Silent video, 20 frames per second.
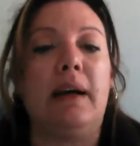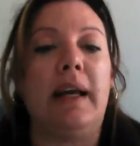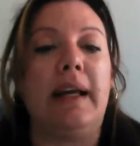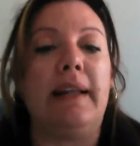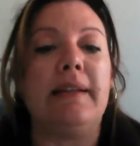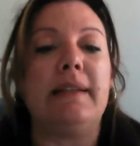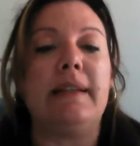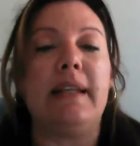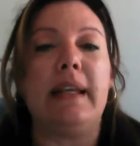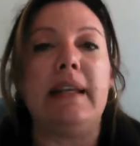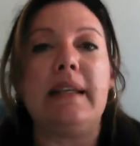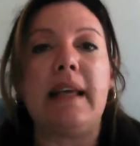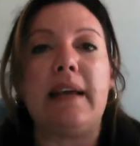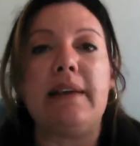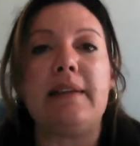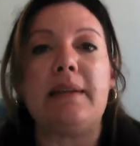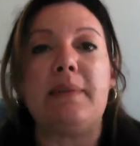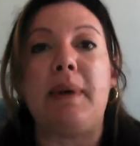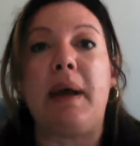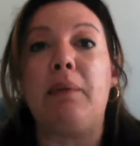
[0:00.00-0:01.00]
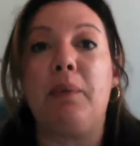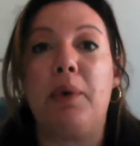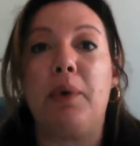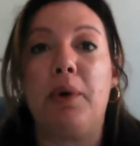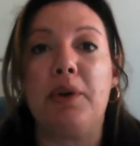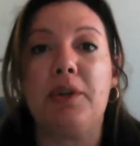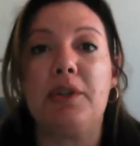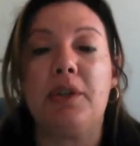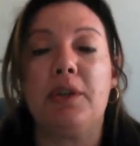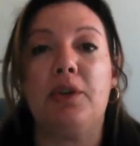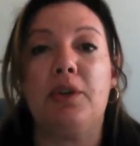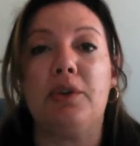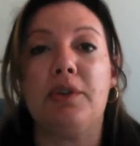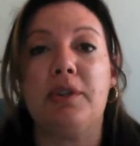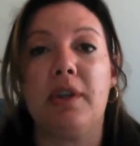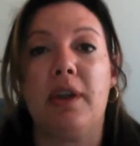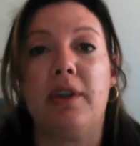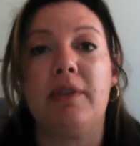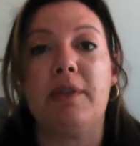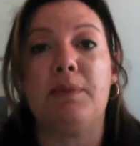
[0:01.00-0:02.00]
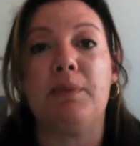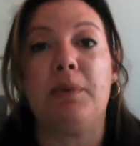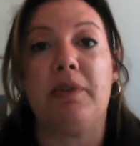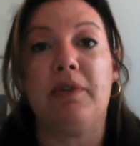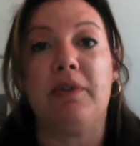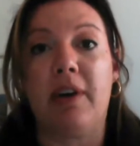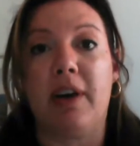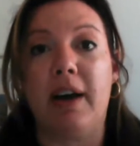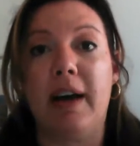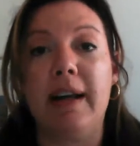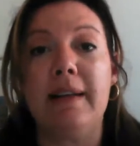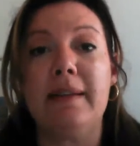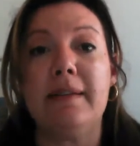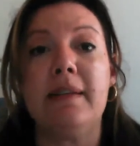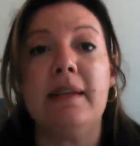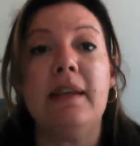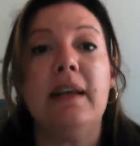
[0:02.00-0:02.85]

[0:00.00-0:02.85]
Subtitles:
and details about what your service provides,